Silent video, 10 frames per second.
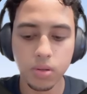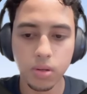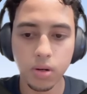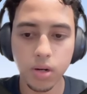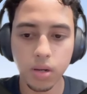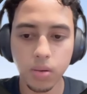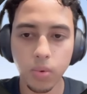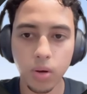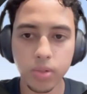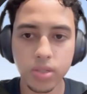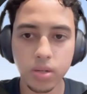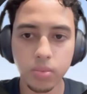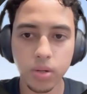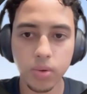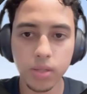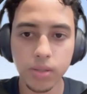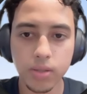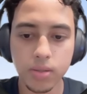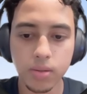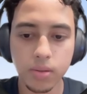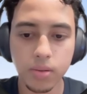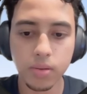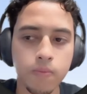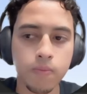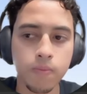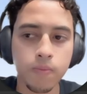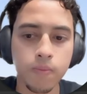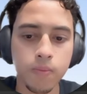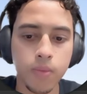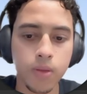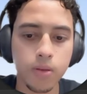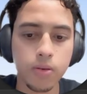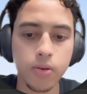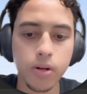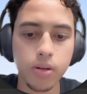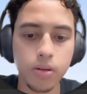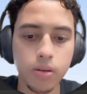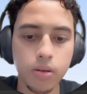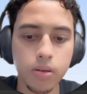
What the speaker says: All right, why would someone want this? All right, and